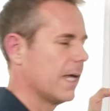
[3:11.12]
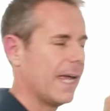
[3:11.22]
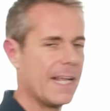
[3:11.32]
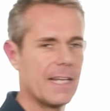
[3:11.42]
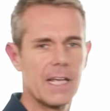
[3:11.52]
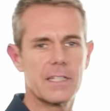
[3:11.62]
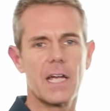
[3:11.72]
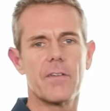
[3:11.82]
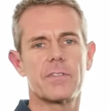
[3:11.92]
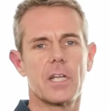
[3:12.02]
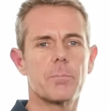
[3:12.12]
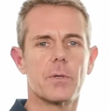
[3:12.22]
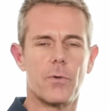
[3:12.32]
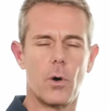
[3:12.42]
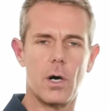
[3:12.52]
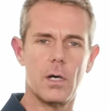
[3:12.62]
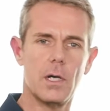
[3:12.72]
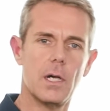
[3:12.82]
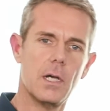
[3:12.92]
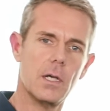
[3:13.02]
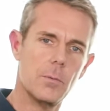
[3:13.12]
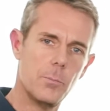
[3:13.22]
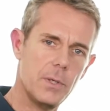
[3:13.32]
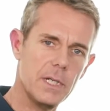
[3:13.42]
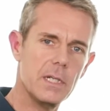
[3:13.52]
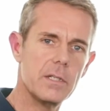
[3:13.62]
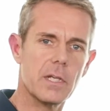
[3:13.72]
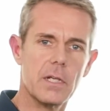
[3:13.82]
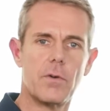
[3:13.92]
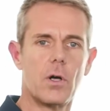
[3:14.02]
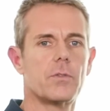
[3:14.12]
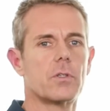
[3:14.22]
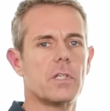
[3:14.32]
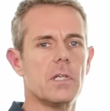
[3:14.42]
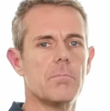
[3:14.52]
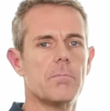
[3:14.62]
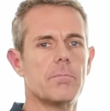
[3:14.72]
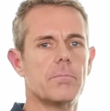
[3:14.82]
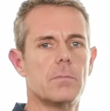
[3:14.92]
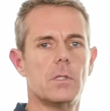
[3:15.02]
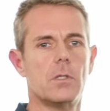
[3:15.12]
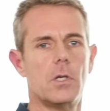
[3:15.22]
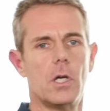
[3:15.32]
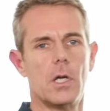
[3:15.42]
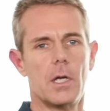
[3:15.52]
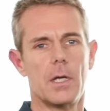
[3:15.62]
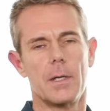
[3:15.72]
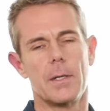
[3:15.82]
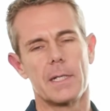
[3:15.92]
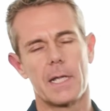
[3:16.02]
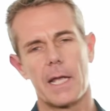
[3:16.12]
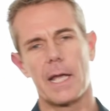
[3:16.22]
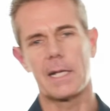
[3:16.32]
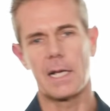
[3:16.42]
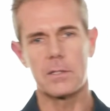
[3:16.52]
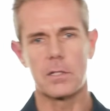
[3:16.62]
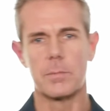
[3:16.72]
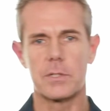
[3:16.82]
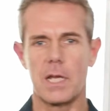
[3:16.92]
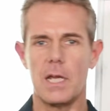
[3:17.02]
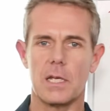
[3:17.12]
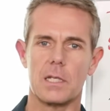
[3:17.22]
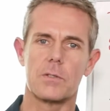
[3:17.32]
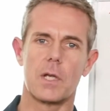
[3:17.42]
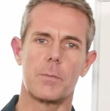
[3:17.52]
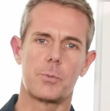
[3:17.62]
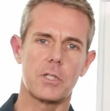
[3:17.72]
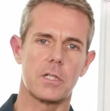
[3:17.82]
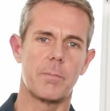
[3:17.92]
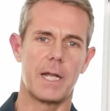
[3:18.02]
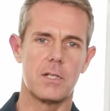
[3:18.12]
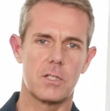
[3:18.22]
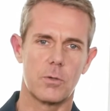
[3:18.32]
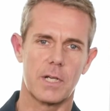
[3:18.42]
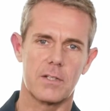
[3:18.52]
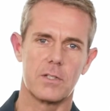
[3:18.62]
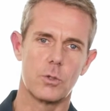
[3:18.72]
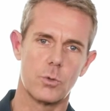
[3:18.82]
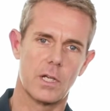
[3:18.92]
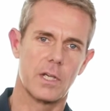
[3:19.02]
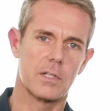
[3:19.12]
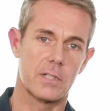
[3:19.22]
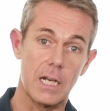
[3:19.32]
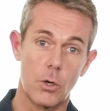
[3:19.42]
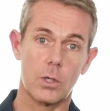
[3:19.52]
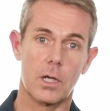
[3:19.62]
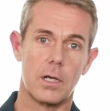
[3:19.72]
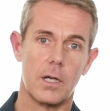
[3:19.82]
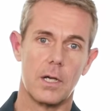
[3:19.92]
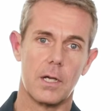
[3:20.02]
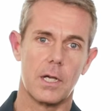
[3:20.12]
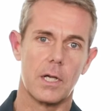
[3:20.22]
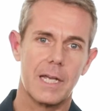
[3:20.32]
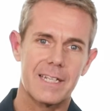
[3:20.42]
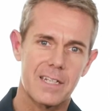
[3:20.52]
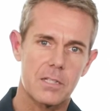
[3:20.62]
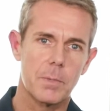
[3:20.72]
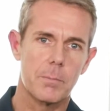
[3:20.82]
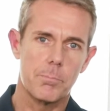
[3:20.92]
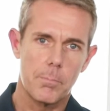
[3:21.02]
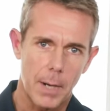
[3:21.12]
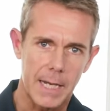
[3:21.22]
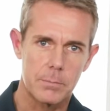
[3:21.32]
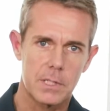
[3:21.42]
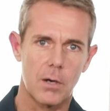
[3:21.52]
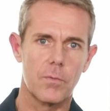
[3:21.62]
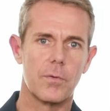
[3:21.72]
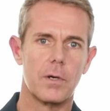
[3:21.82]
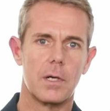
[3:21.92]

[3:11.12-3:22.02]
And as I have said before, please involve your team. A classical mistake is a project manager would actually do the stakeholder assessment by himself,